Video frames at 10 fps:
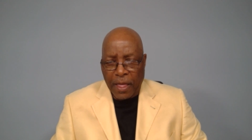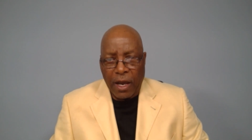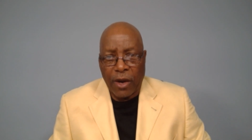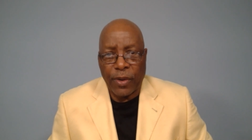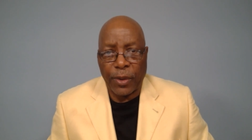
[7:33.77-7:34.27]

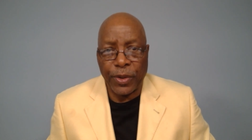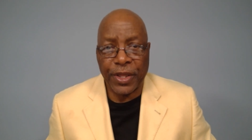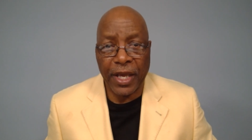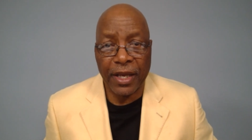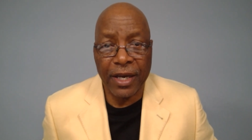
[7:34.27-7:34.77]
All right, we
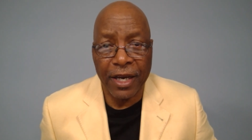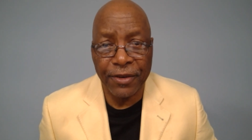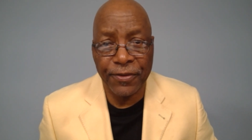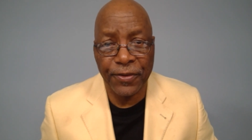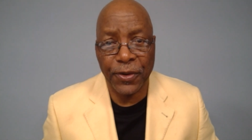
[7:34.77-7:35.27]
thank God
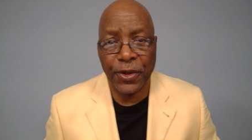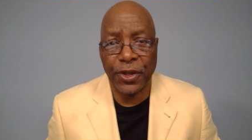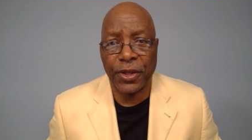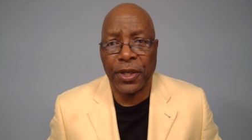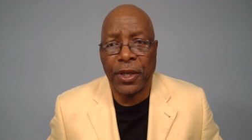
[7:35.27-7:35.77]
for you.